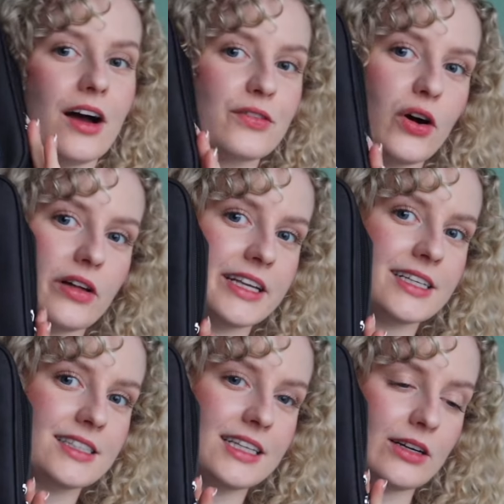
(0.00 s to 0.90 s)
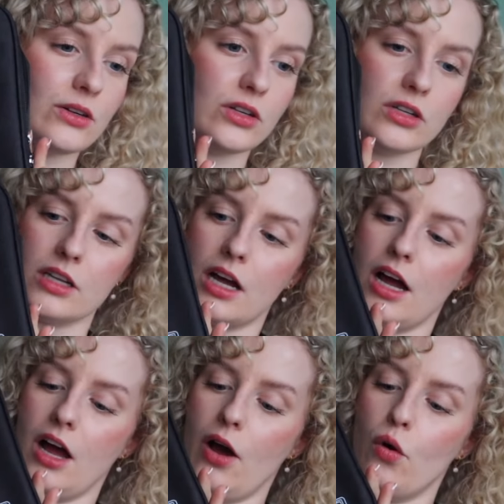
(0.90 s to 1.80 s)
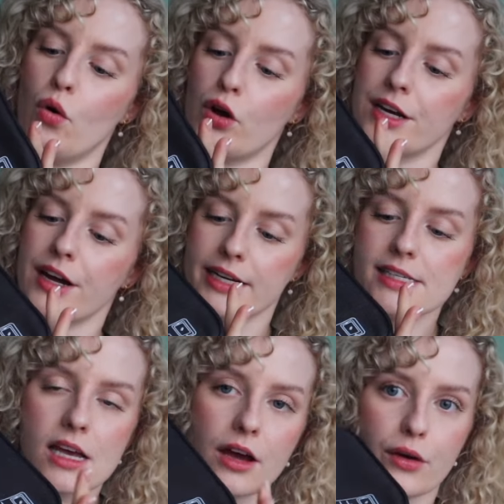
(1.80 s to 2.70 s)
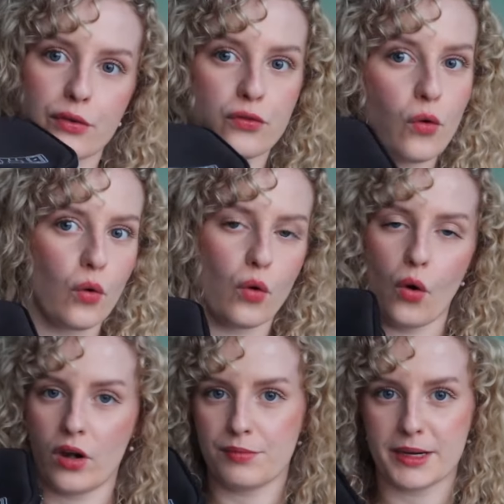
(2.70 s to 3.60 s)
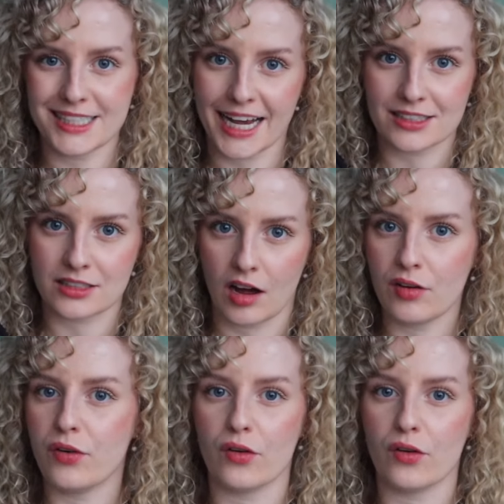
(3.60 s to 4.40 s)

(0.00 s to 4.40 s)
I've got this little organizer for all of my tech stuff.